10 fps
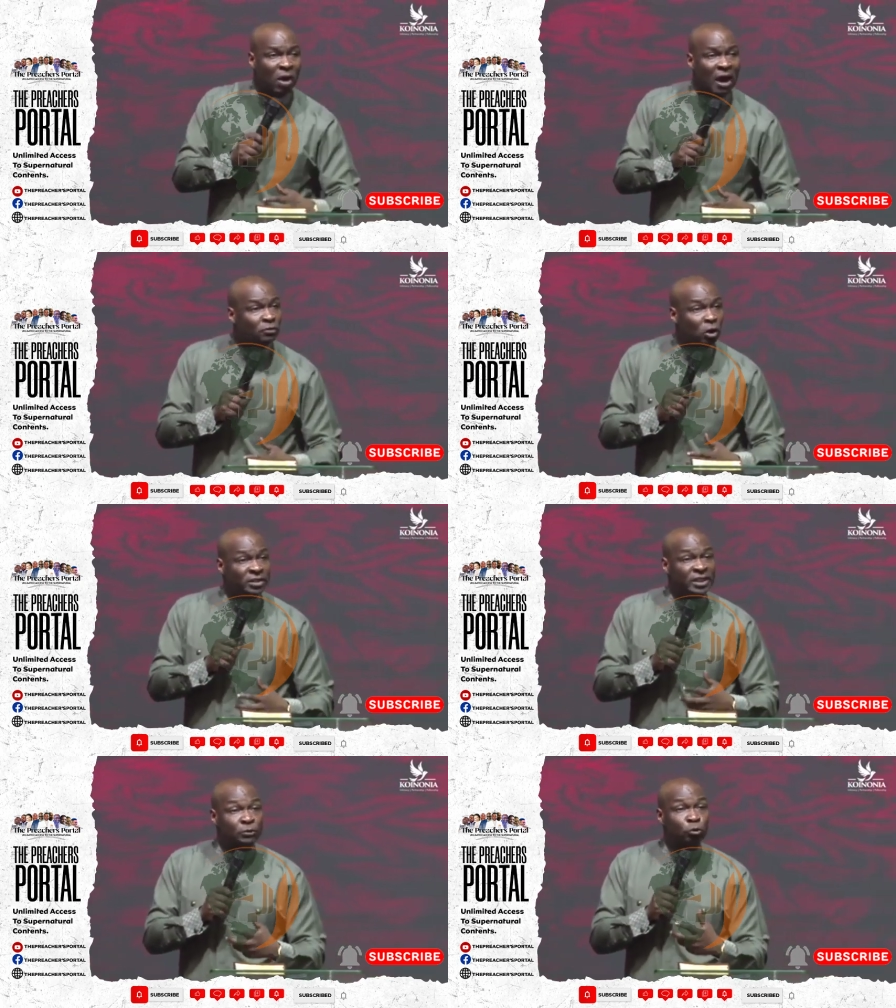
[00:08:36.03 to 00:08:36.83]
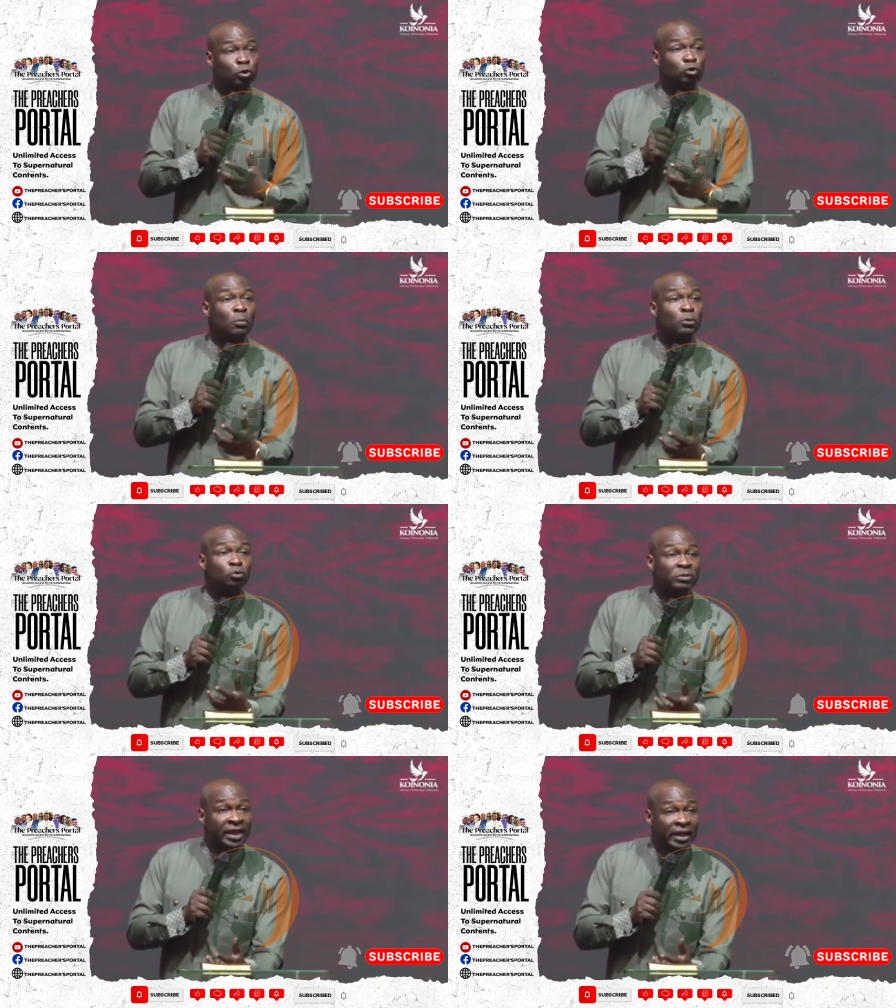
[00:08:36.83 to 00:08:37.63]
have gotten into trouble
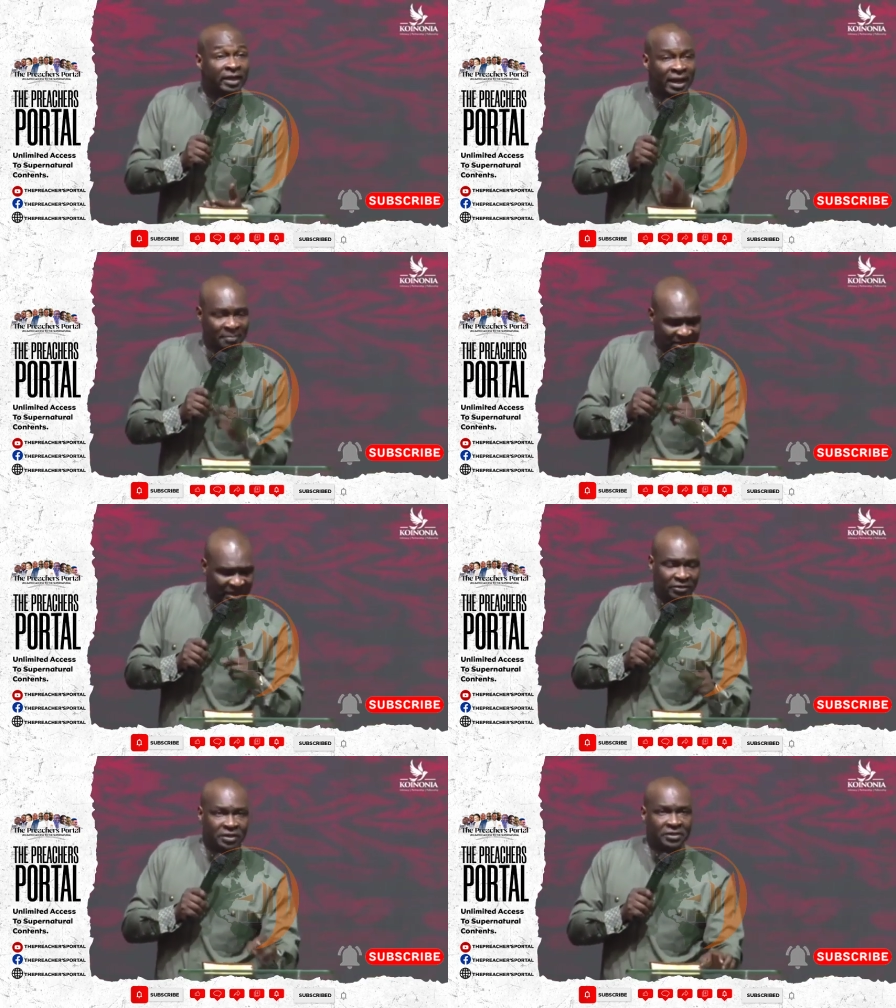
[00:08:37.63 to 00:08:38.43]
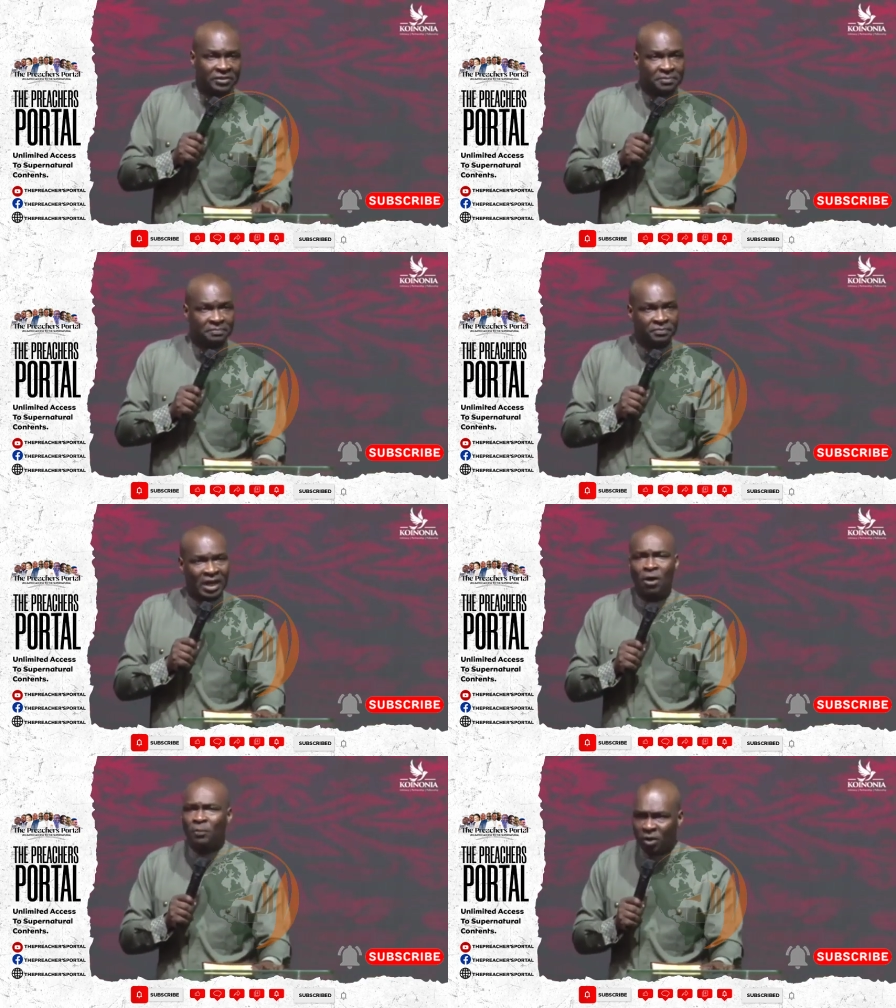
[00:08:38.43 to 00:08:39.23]
today. Let me tell you this.
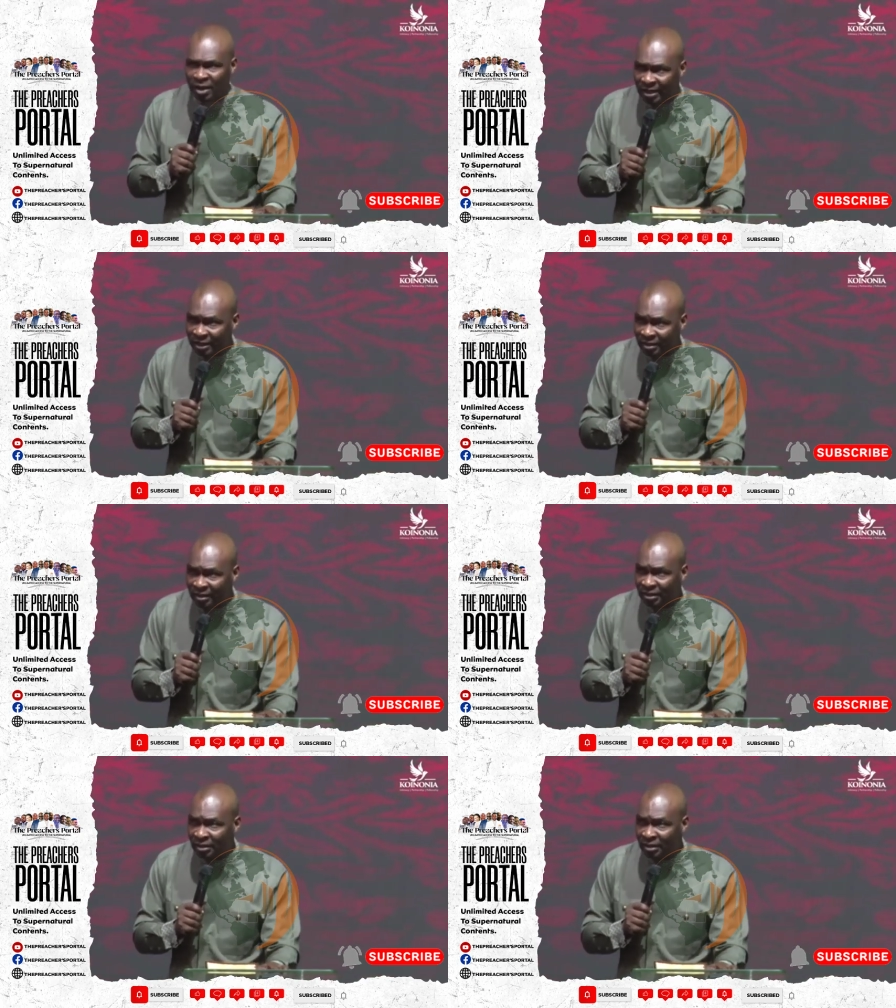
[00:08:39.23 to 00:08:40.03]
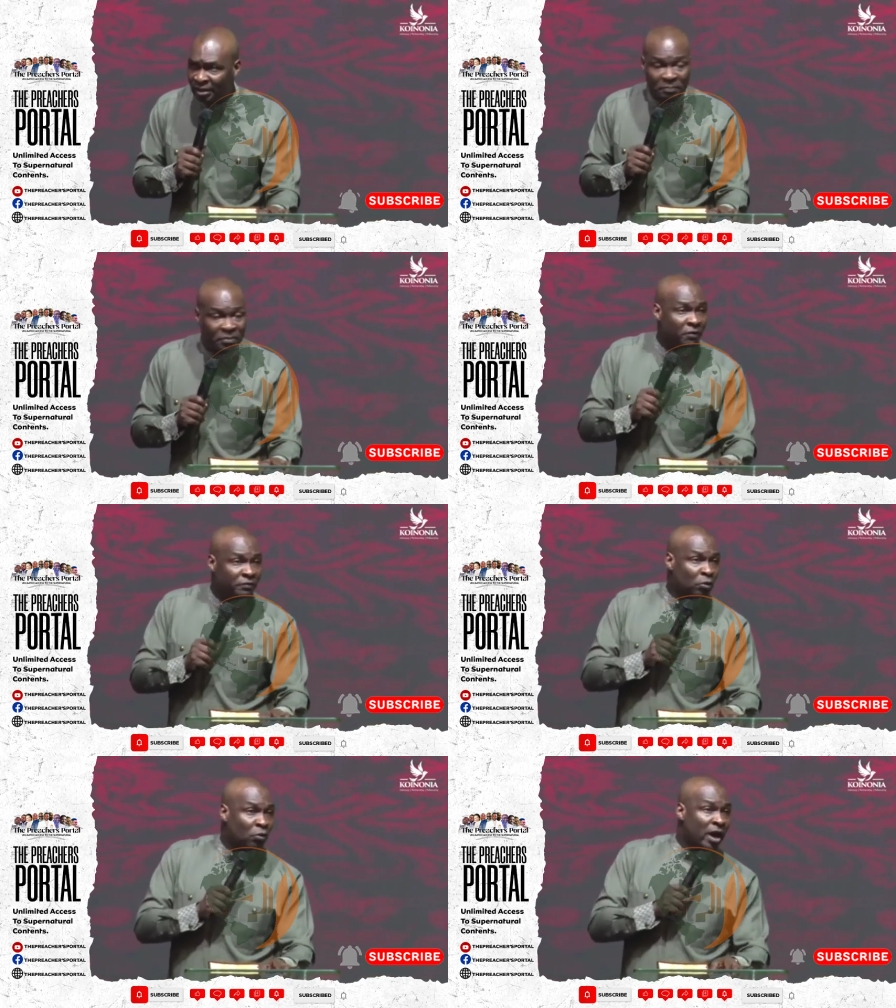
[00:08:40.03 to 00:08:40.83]
I hope you are learning the prayer of
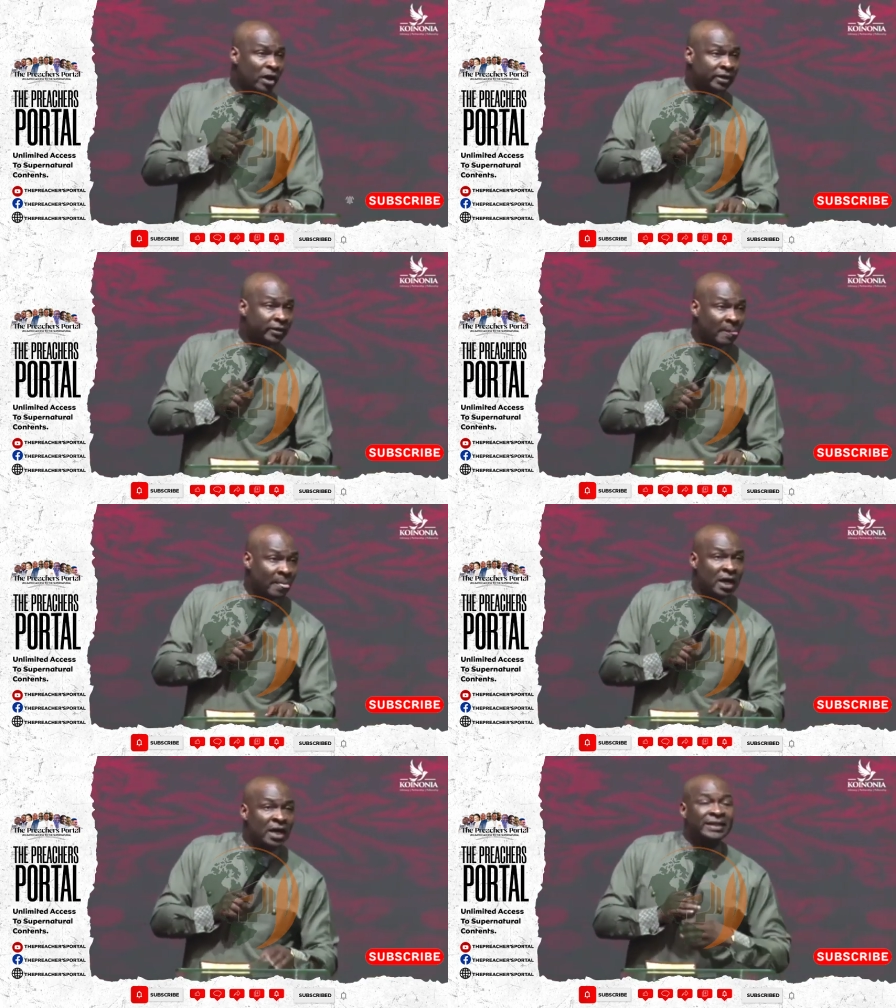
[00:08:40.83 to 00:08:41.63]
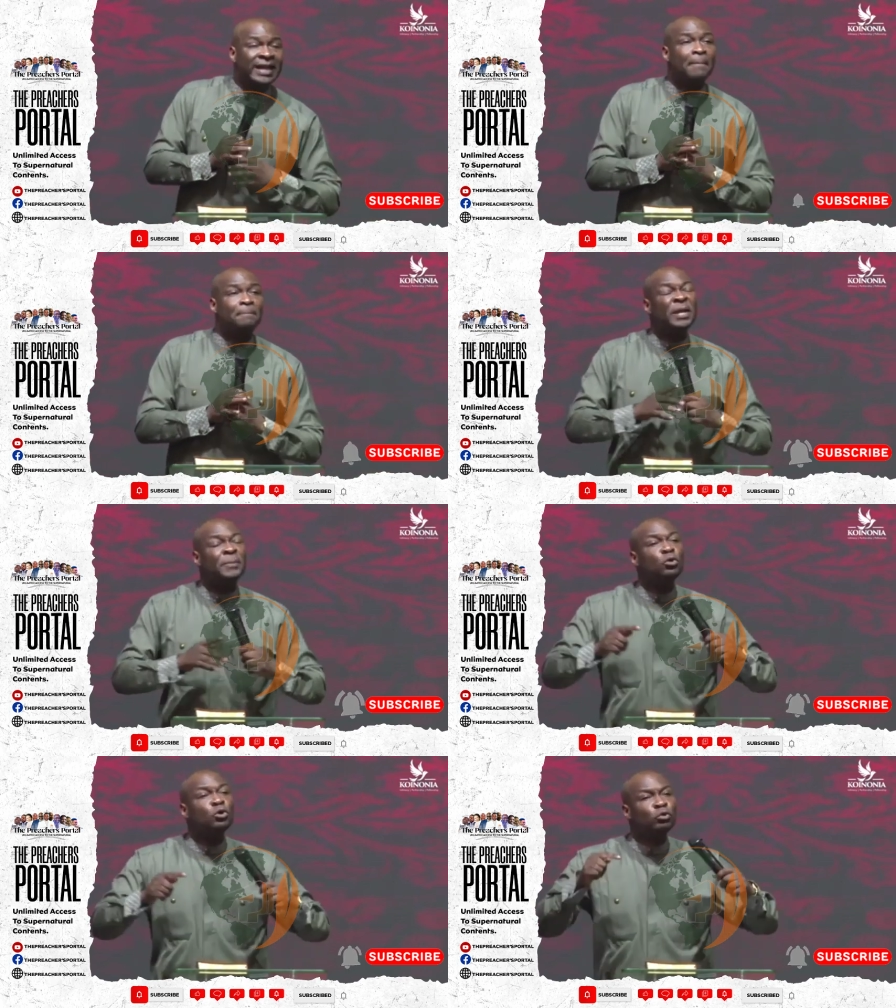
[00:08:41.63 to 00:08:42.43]
inquiry. There are
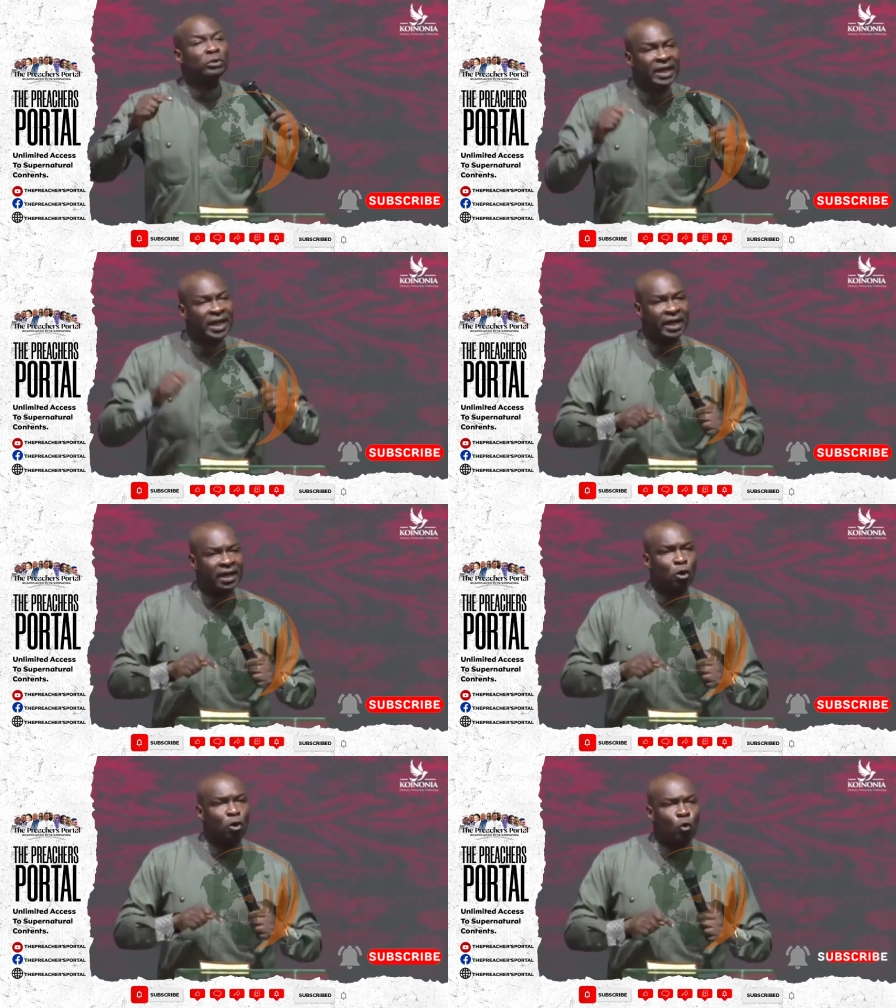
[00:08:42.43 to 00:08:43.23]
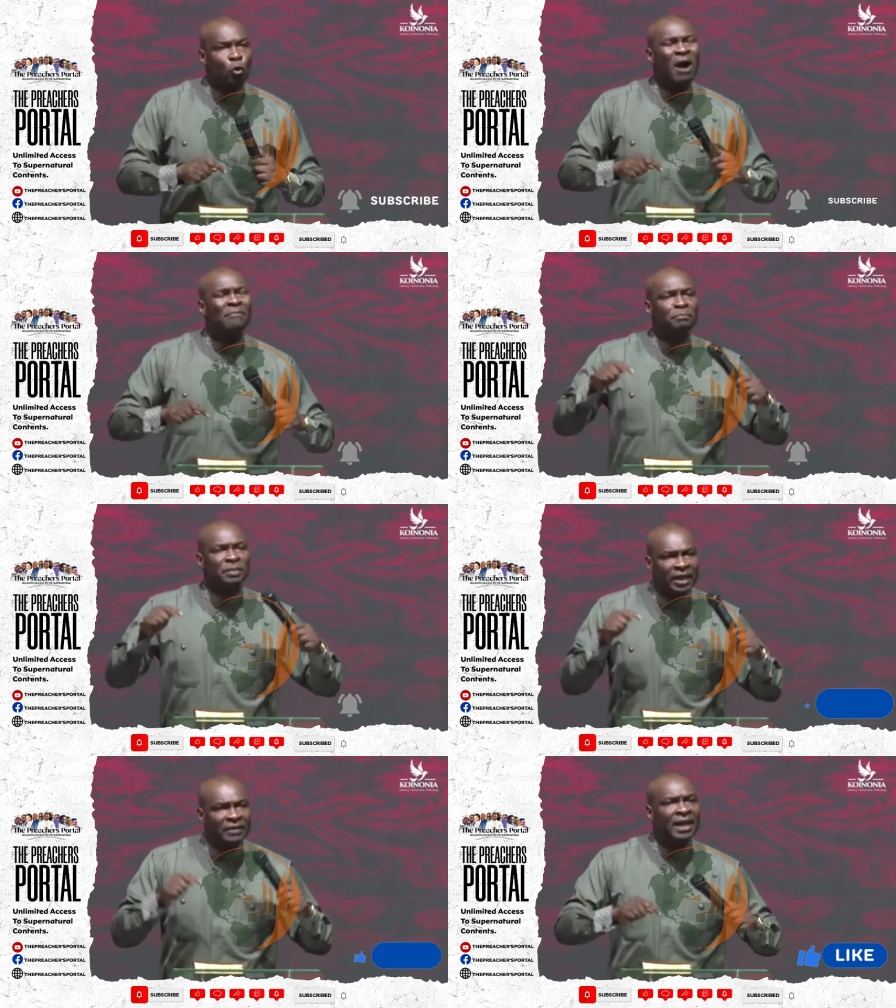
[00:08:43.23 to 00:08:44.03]
people today who have
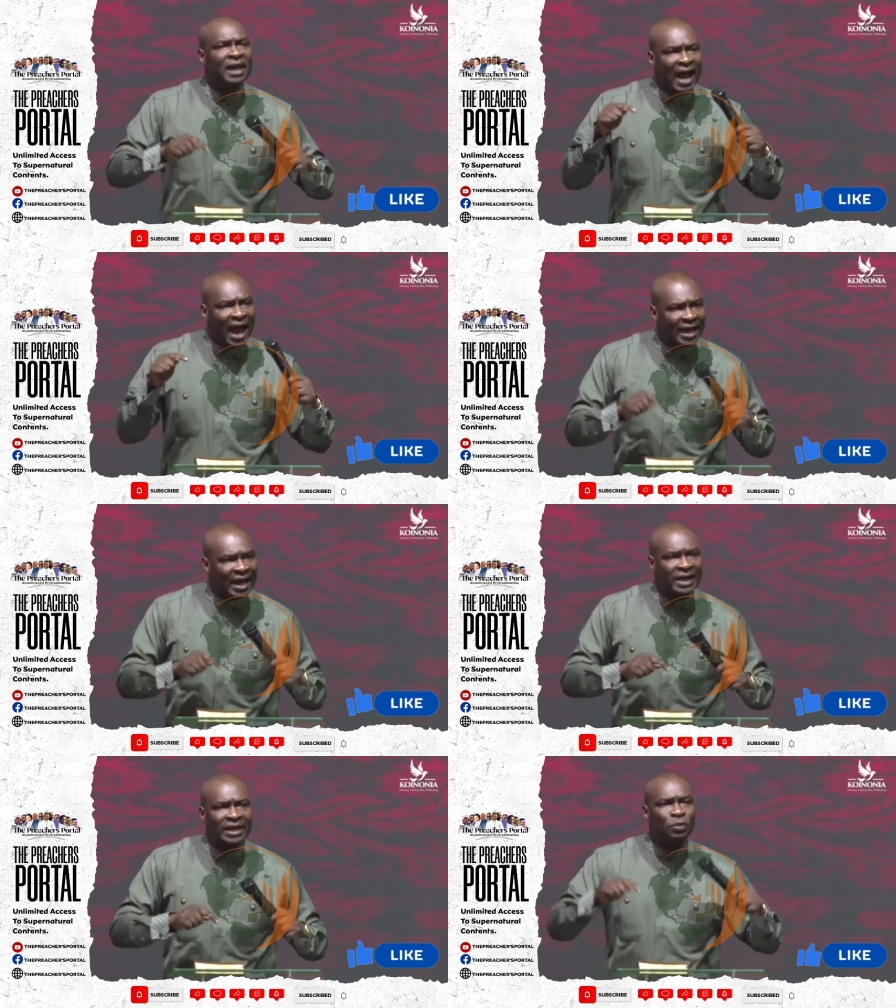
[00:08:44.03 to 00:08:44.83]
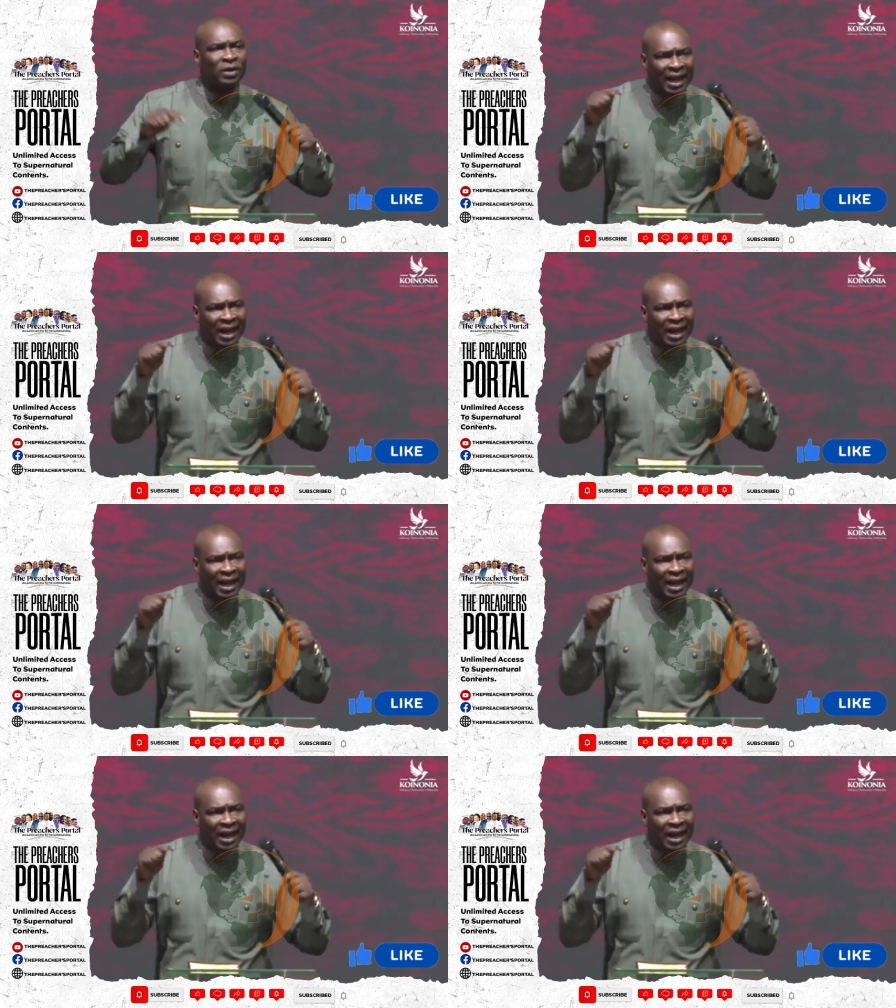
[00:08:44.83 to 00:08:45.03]
believed a lie and they would,